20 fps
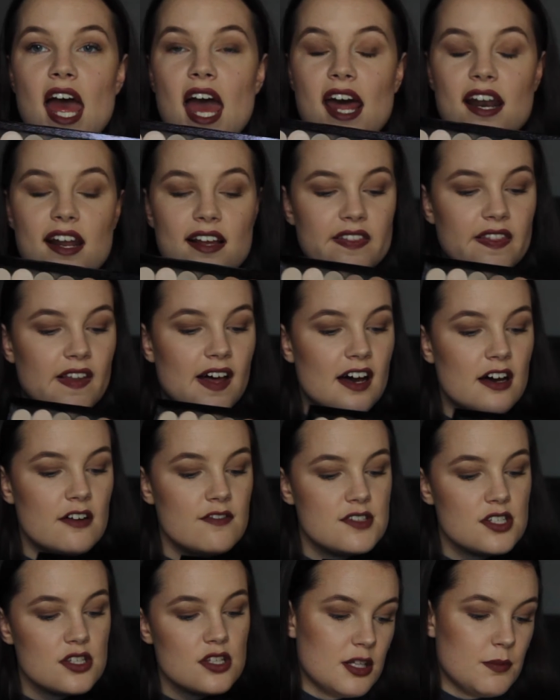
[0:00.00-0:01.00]
And I
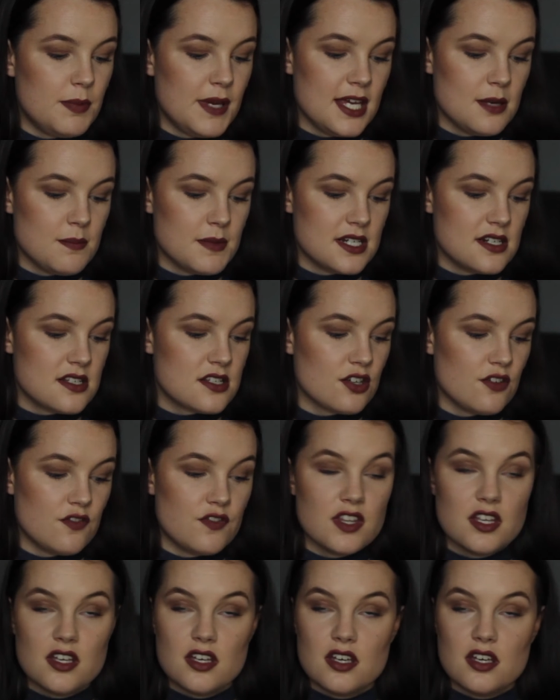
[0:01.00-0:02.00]
loved the pigments
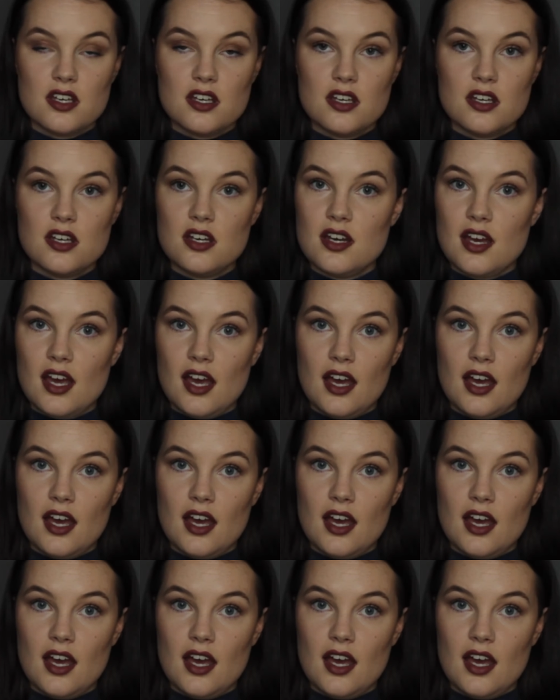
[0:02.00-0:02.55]
of the